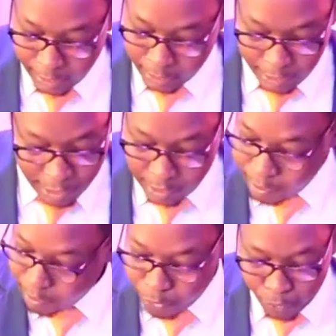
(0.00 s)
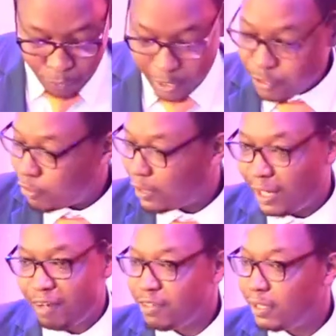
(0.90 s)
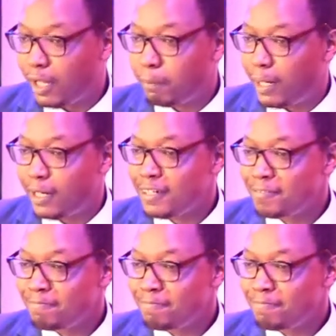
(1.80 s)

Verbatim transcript: And he who does not love in that manner